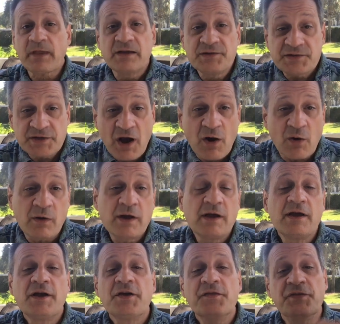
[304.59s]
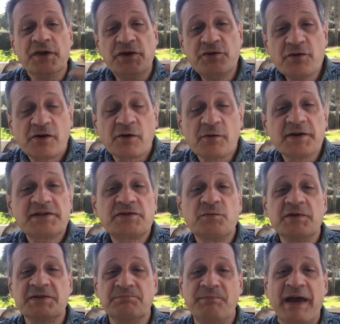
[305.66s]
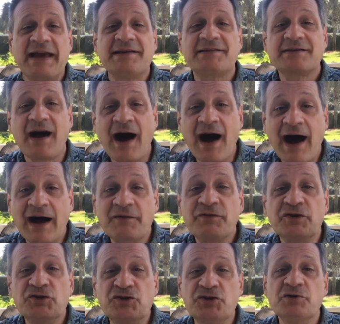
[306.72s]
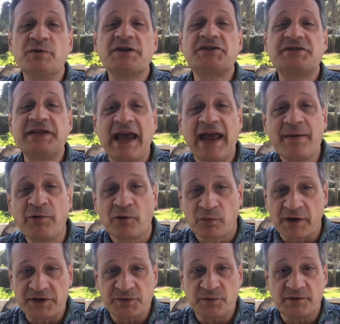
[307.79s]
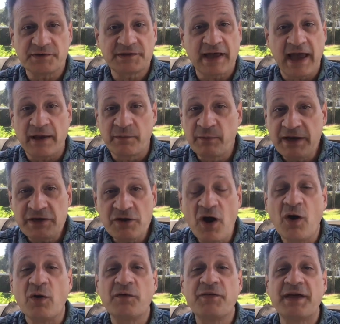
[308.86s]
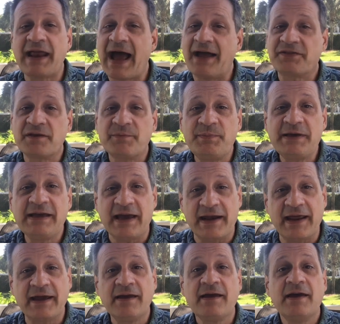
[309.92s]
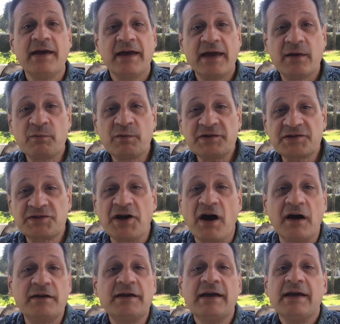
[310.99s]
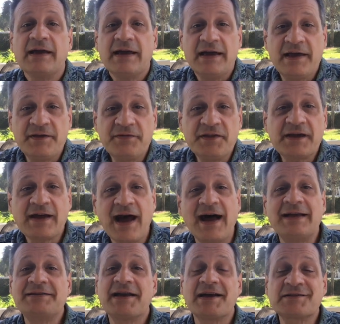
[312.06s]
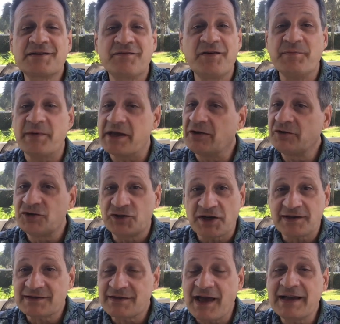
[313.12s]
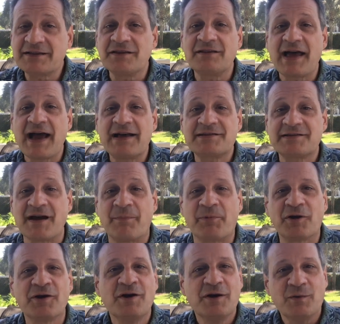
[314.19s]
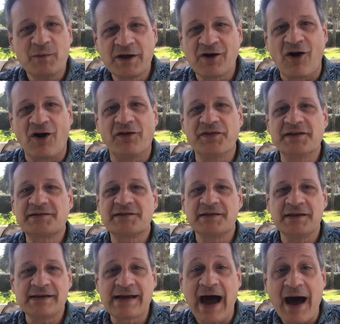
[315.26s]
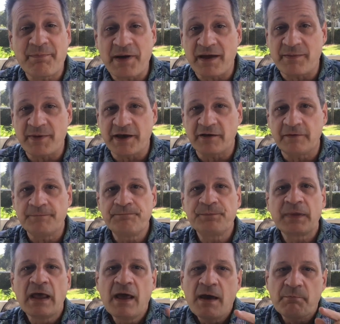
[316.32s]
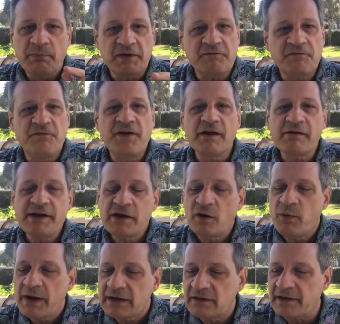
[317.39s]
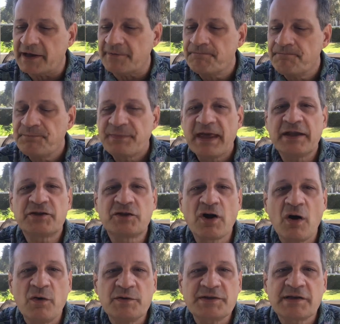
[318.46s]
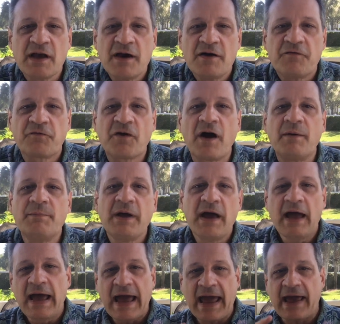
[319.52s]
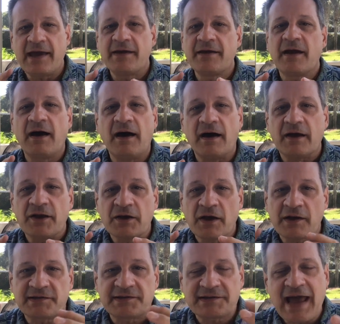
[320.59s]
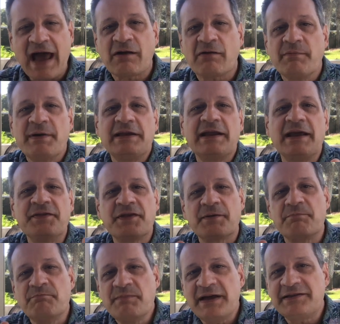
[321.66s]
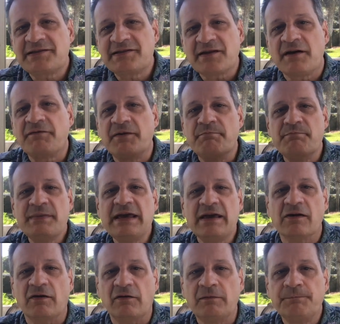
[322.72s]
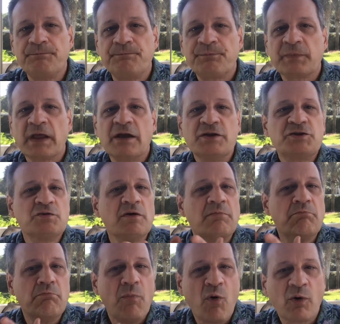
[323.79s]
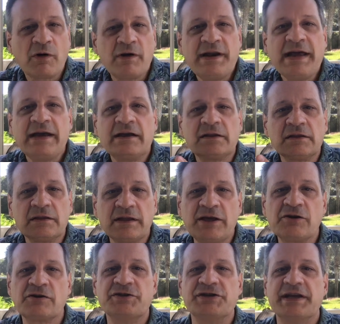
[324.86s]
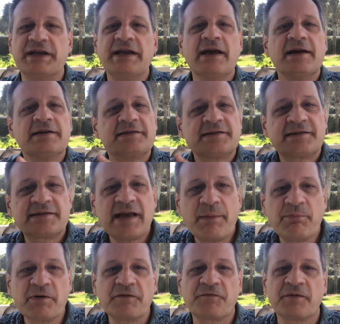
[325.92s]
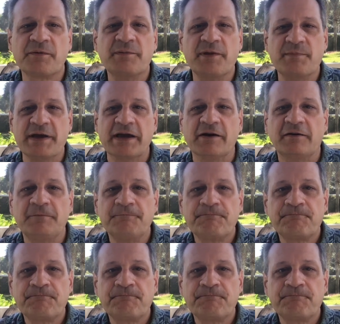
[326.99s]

So, the Eucharist was based on the Jewish table rituals, and we know that at the beginning it was done in the context of a meal, just like the Last Supper. We call this the agape meal. But very quickly, it goes from a sacrament in the midst of a meal to a morning liturgy separate from the meal.